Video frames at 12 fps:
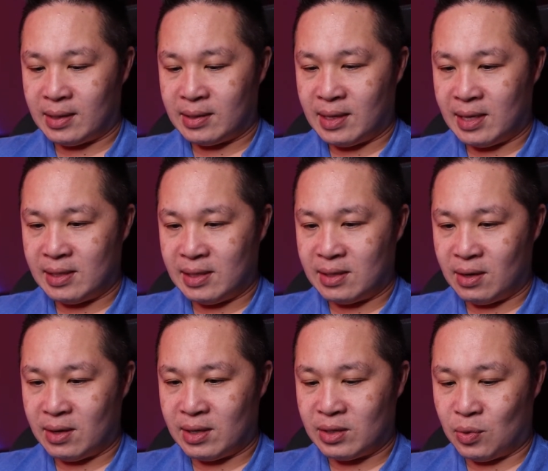Tesla
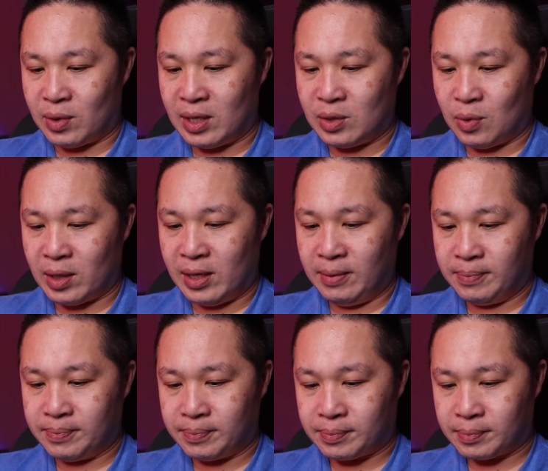started 2020
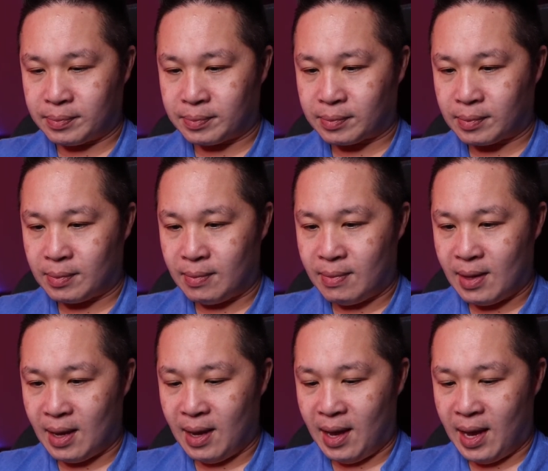
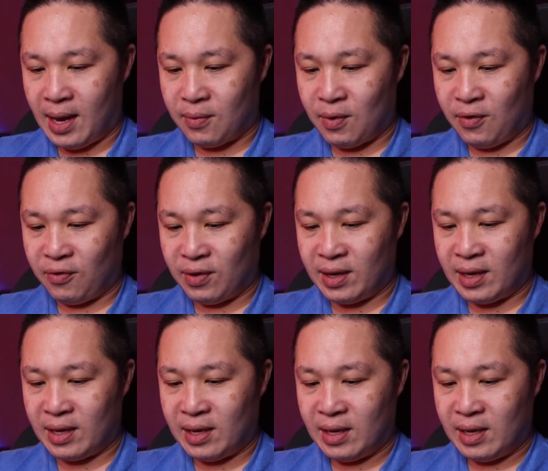at
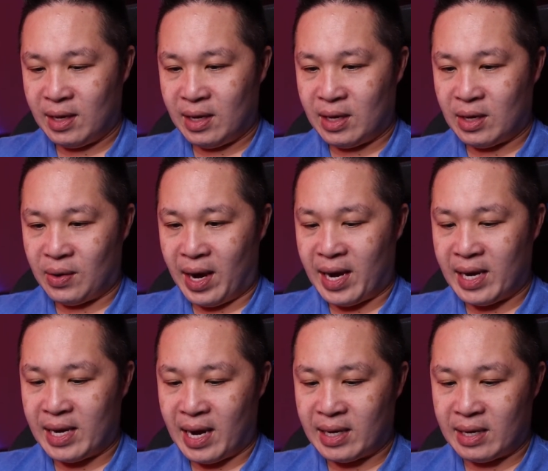roughly,
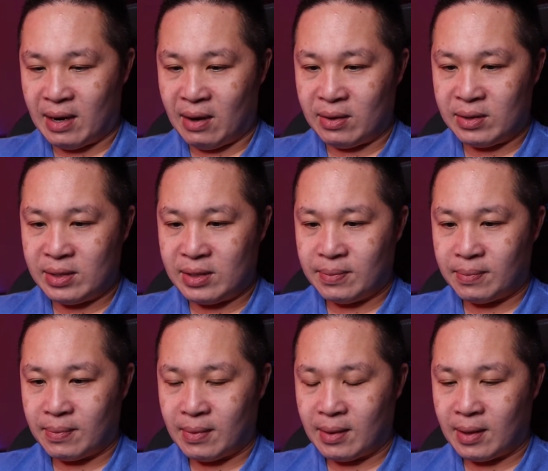$80, $90.
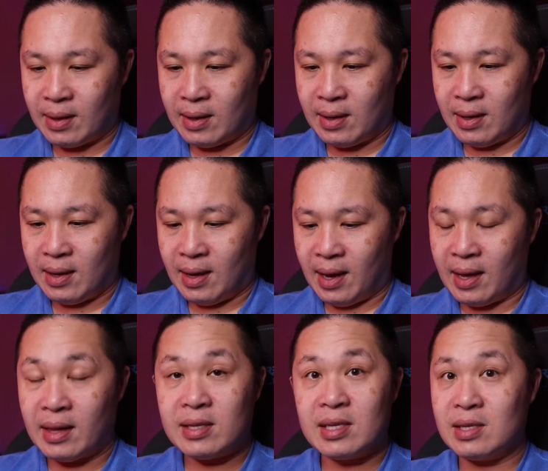
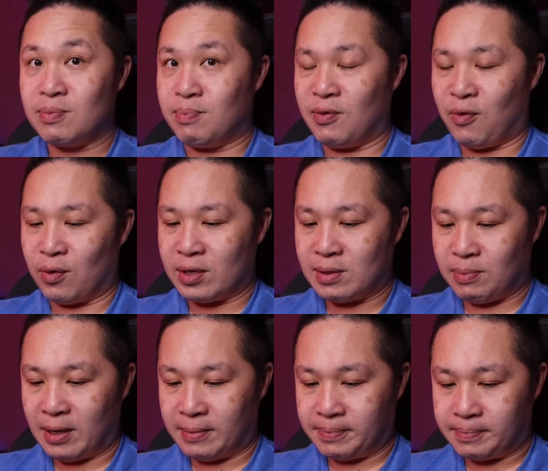And this is before the
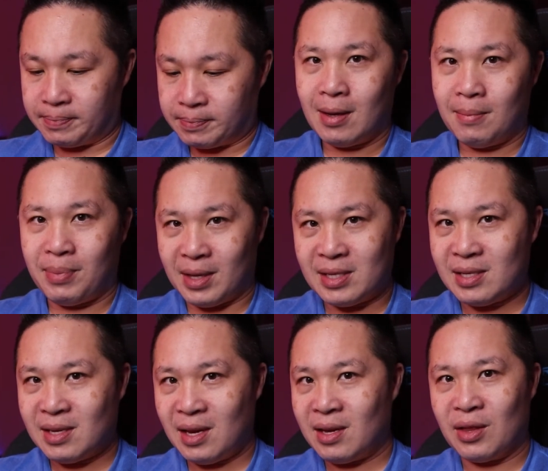split. But this
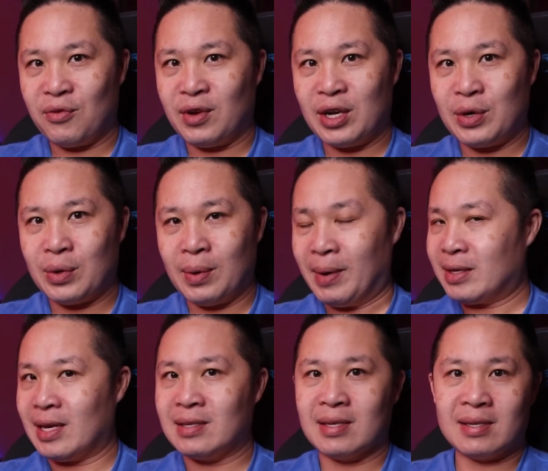isn't another video about
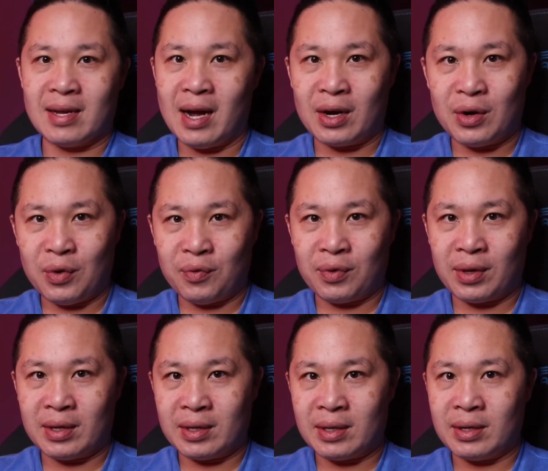Tesla stock over
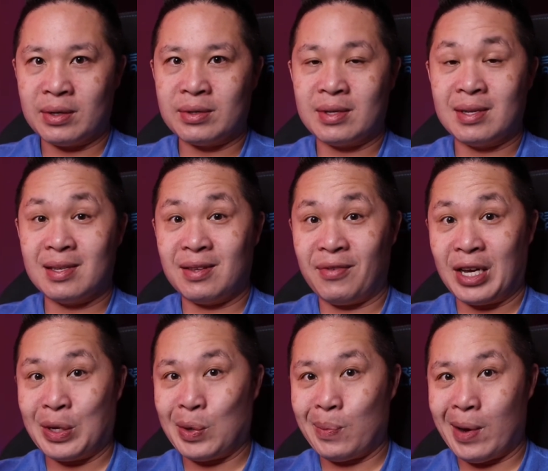the years. This is a
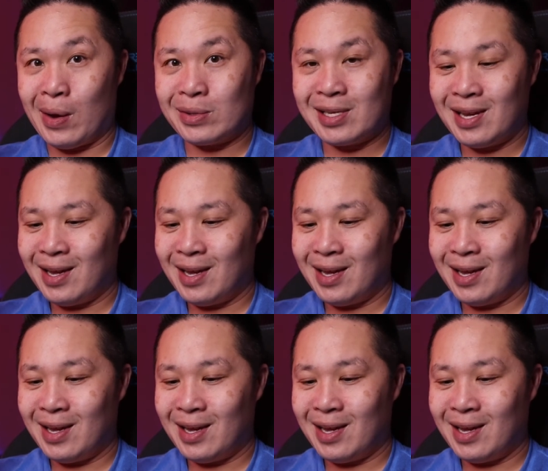video about